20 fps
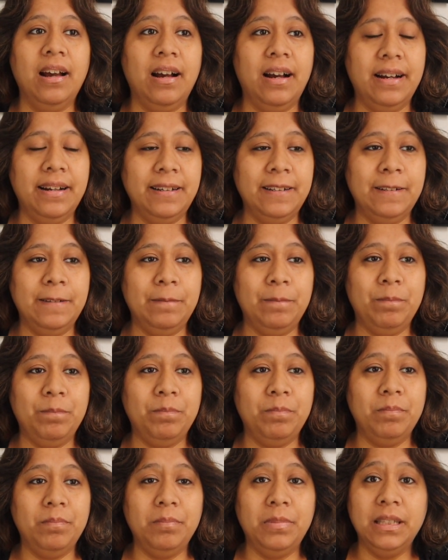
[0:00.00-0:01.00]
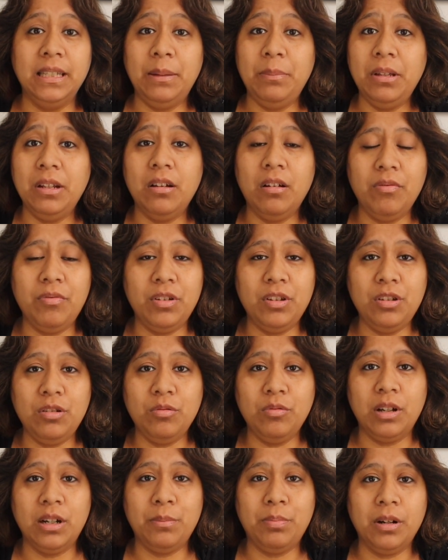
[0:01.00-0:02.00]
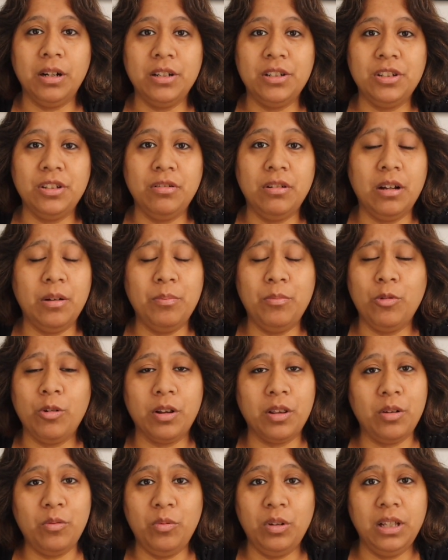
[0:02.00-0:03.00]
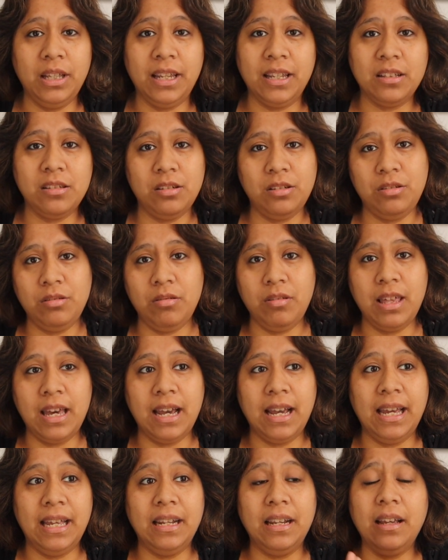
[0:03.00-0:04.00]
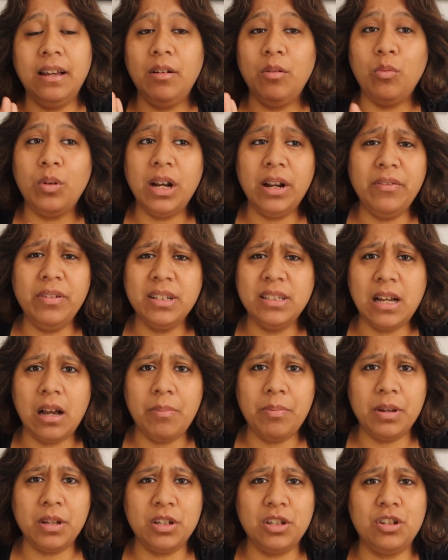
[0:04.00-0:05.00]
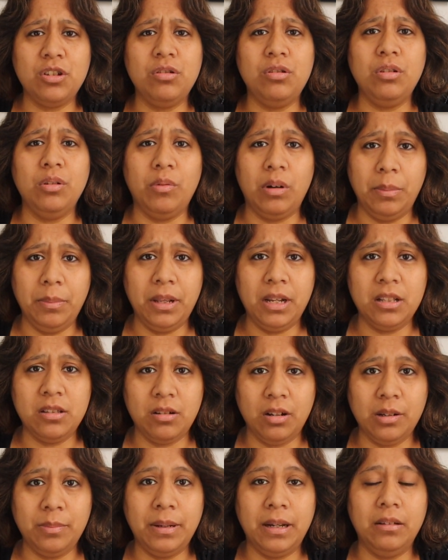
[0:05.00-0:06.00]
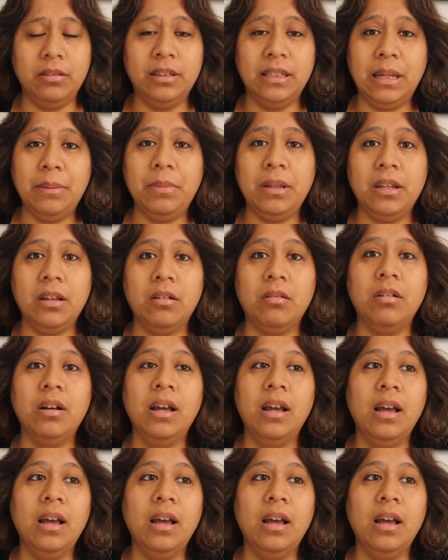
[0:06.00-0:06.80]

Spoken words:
But let me know if you do want a part two. I'm more than willing to do that. And whatever topics you do want me to talk about, let me know.